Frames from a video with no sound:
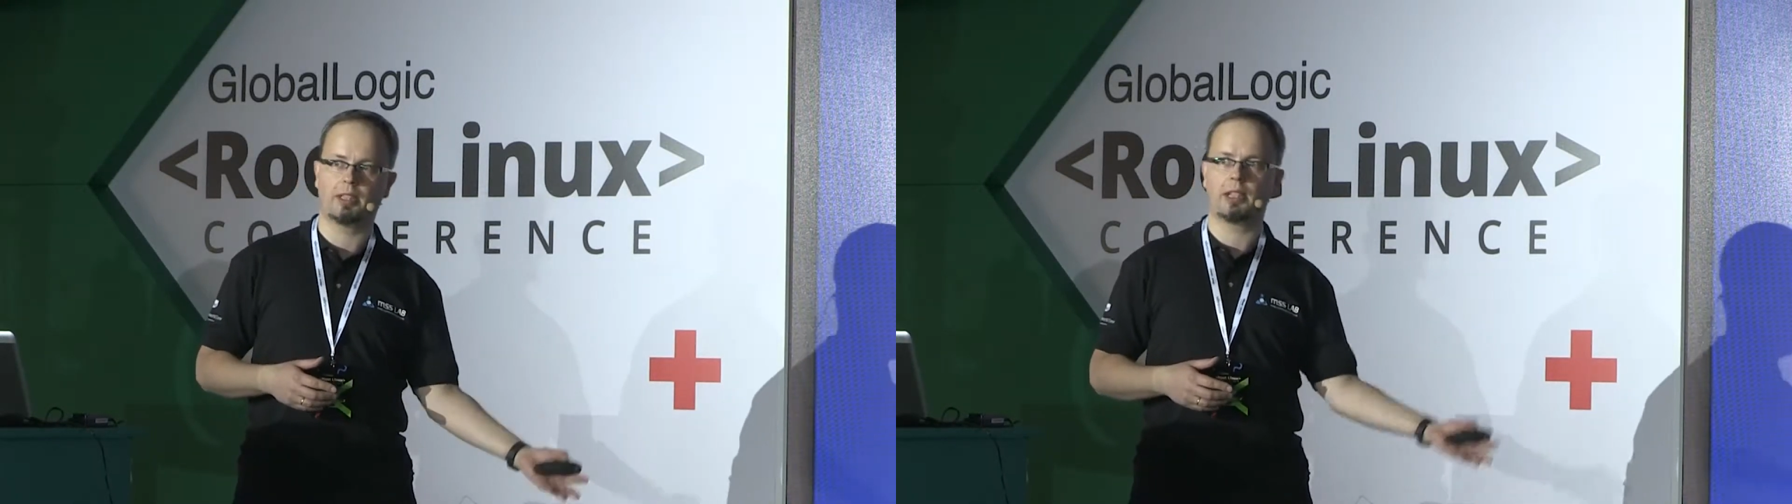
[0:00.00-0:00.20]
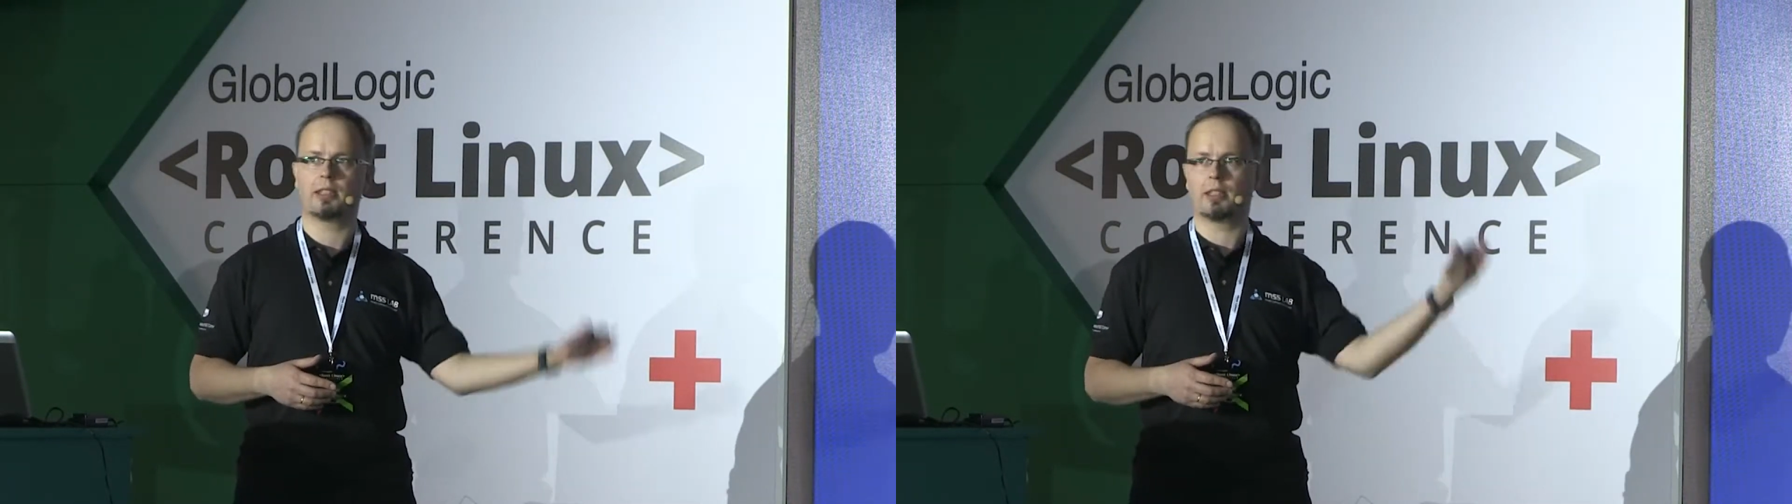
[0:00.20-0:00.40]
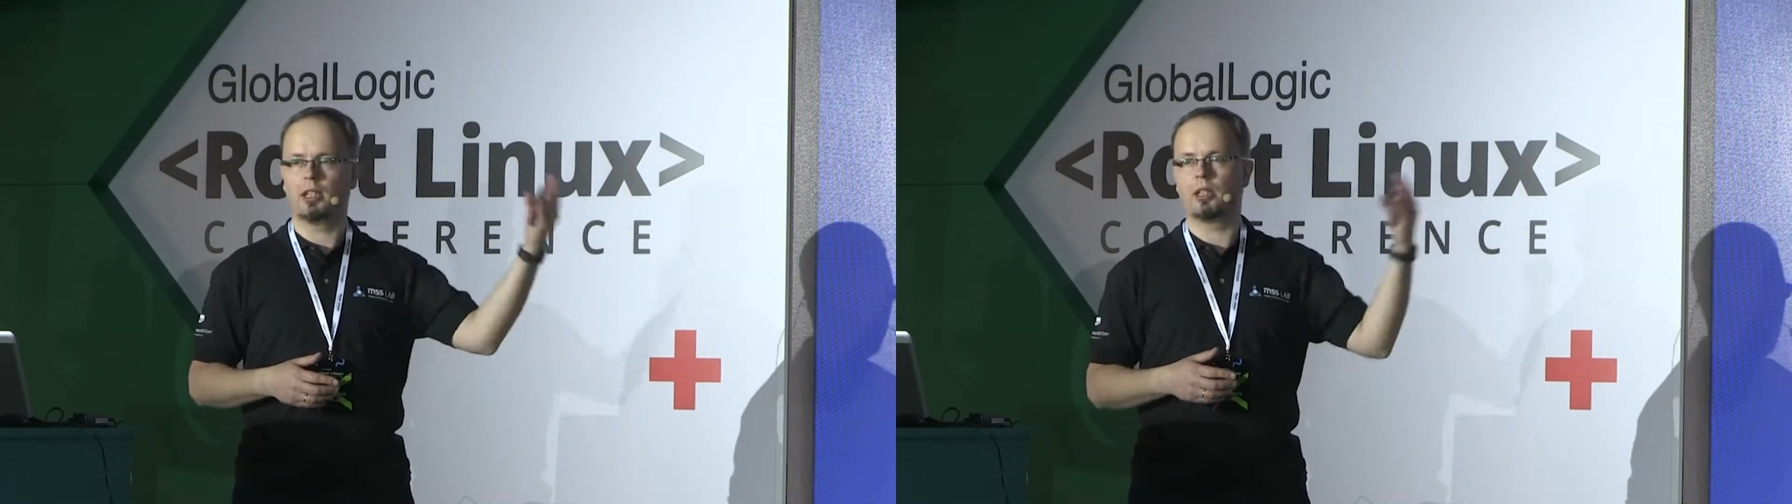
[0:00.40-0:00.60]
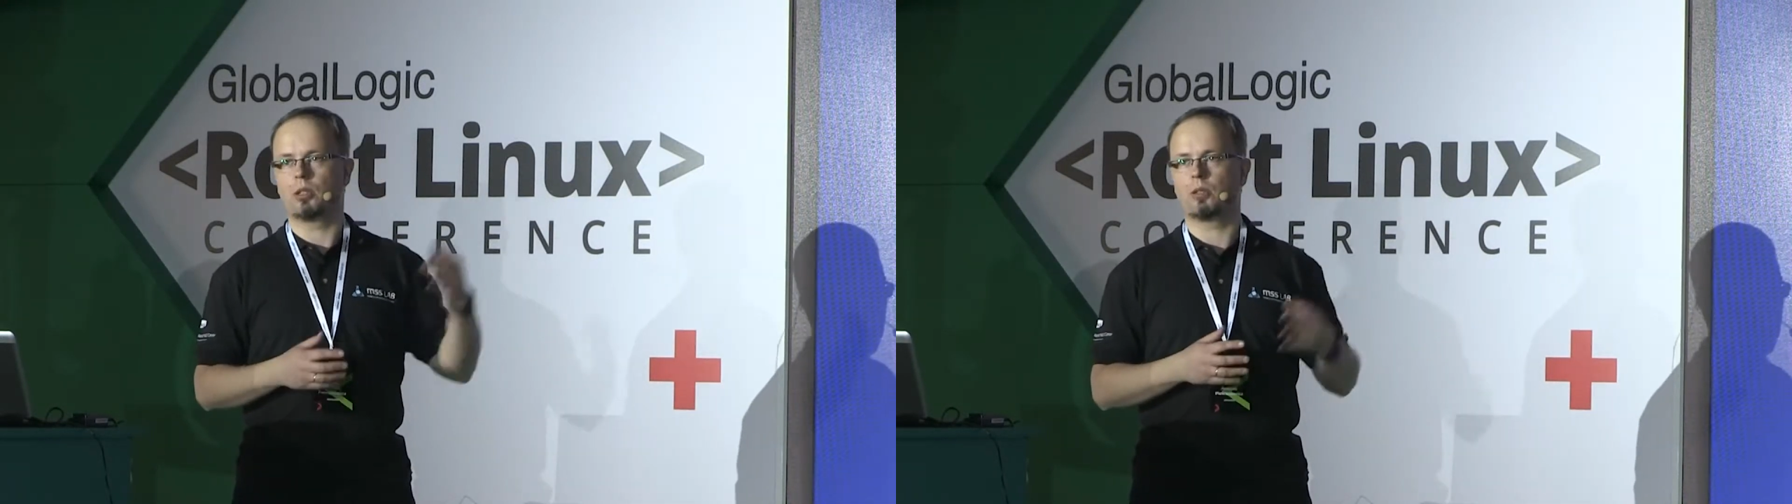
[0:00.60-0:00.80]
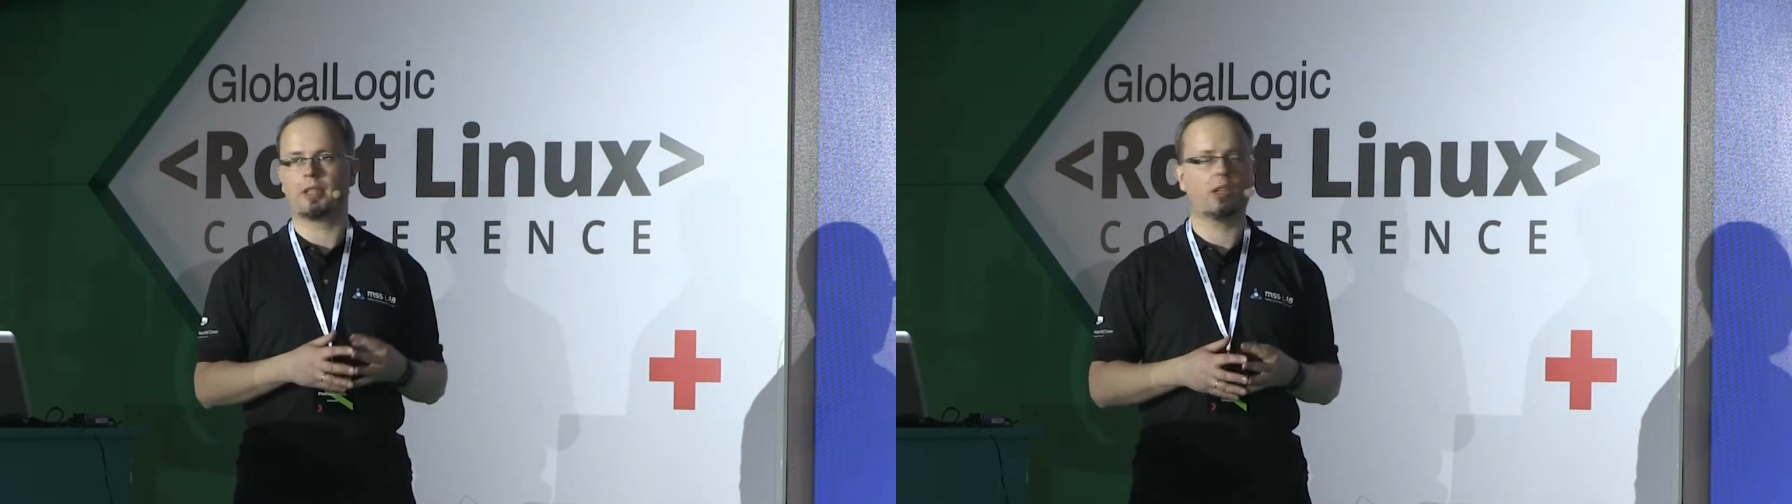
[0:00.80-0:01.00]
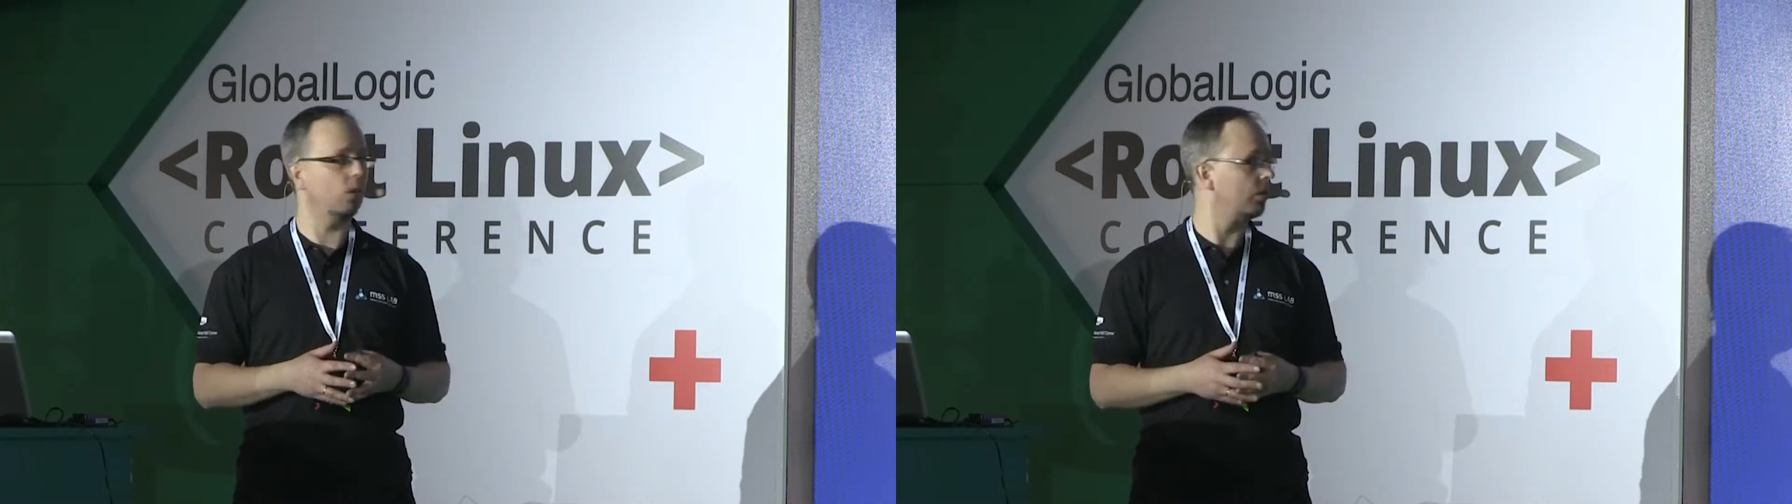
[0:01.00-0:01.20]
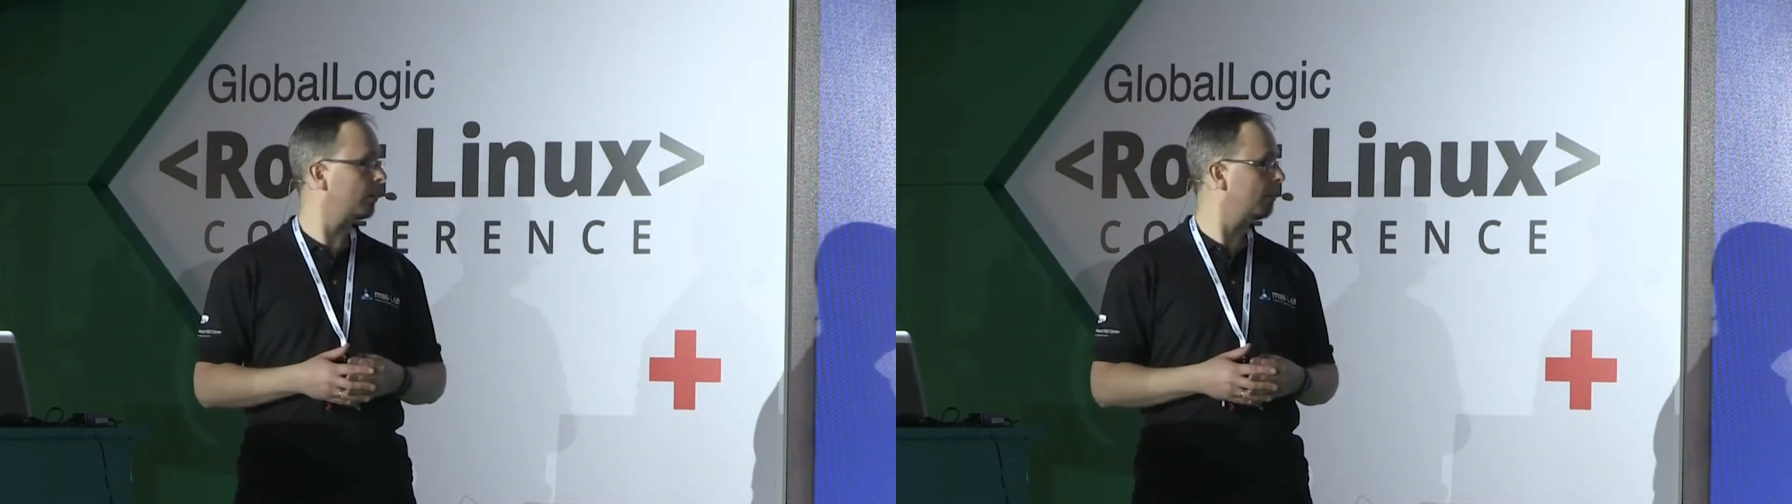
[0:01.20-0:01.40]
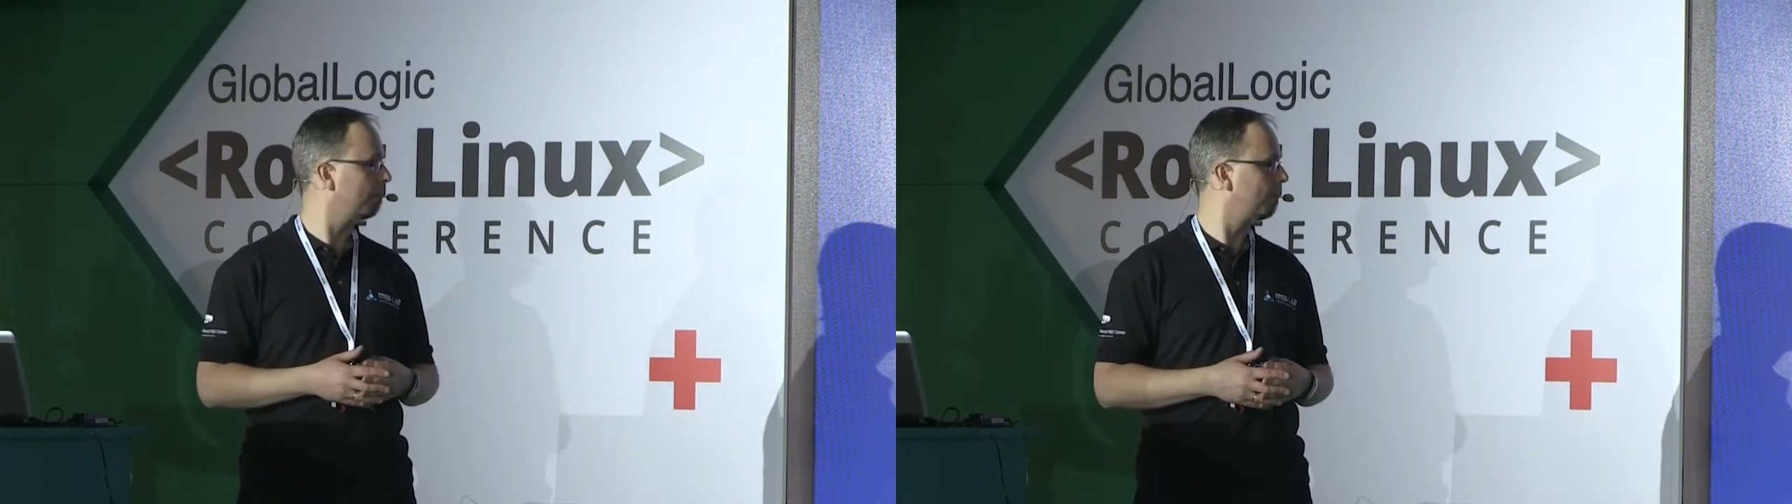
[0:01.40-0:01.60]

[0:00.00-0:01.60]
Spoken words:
device to the host.